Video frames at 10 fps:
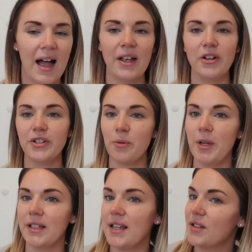I also
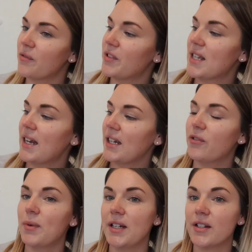picked these up for Danny
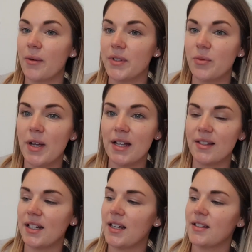for when he's going to work
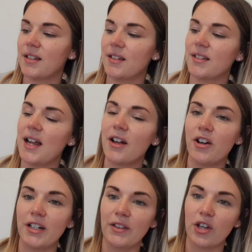tonight to snap
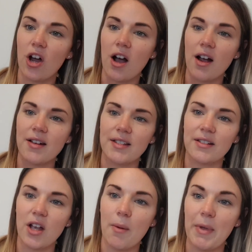on in the car, because
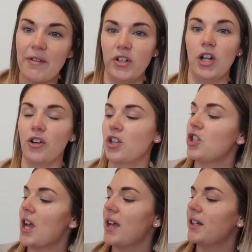he's got a bit of a longer
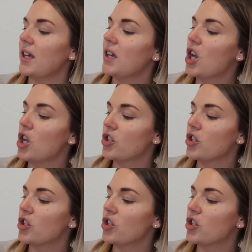journey.